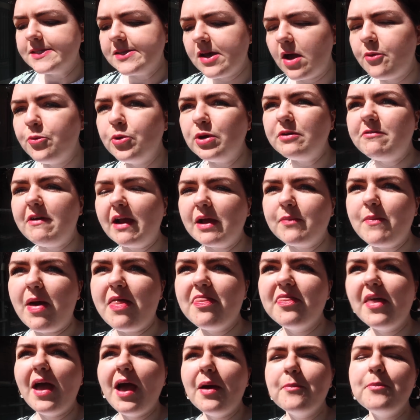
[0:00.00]
So I would
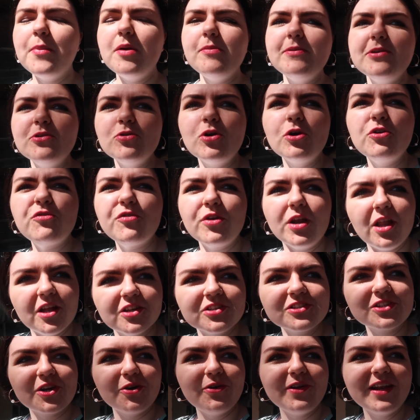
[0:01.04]
recommend that. Maybe don't go for
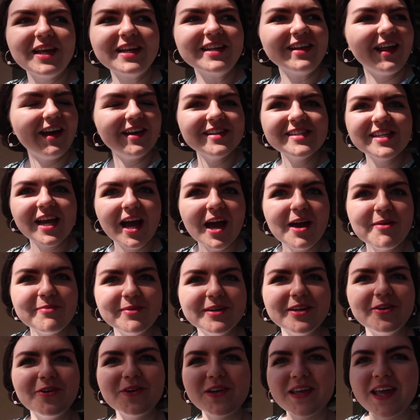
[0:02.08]
lunch, go at like night
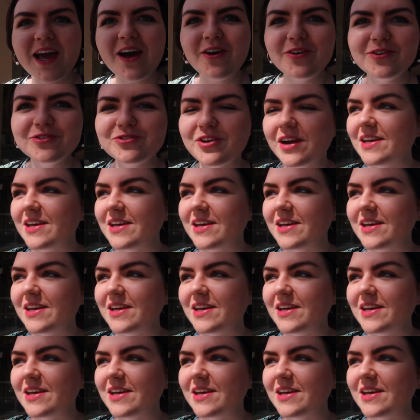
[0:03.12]
time and you'll get all